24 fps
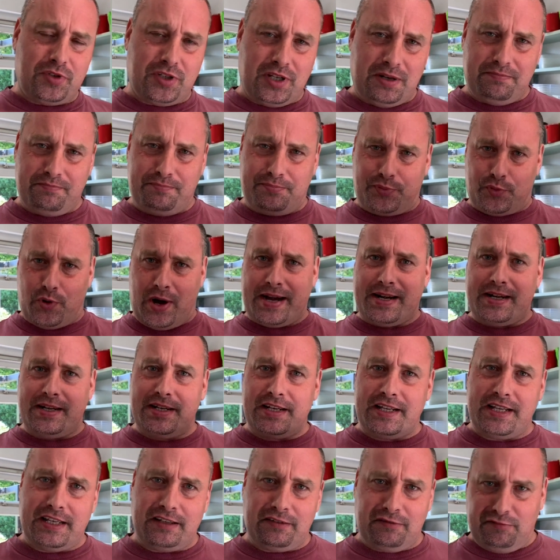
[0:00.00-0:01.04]
and
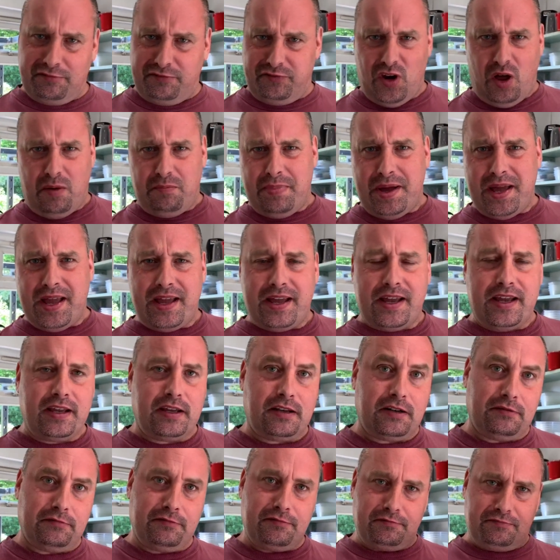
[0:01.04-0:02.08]
brandy and flambé
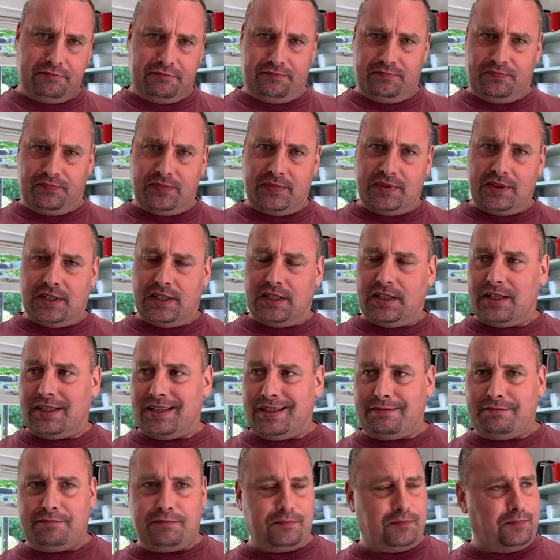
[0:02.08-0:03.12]
and
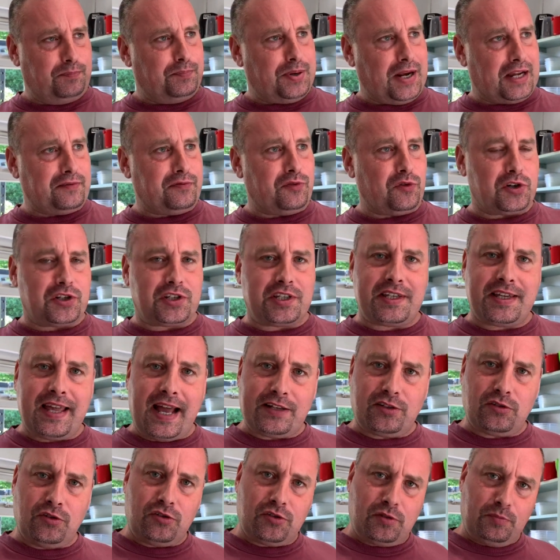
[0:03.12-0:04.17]
Black Forest
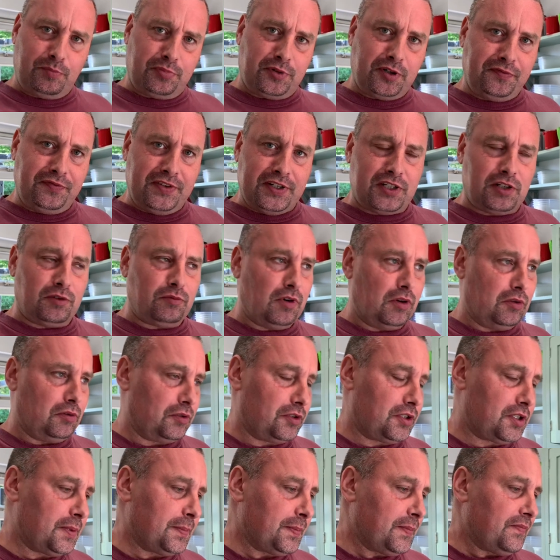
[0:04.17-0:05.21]
gateaux and
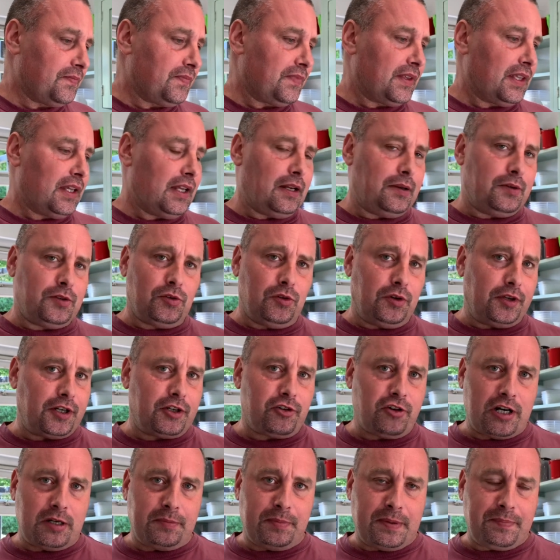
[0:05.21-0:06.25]
profiteroles. It was all
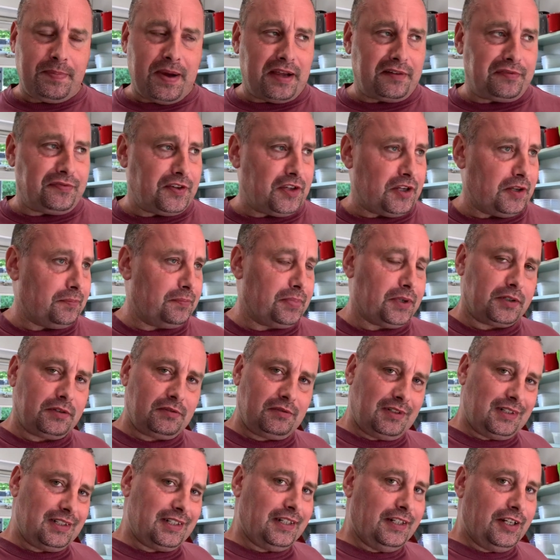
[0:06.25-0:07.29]
incredibly bad for you,
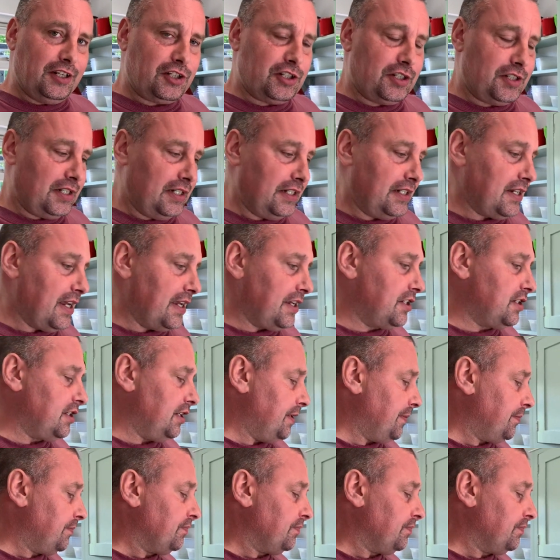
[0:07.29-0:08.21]
but deliciously tasty.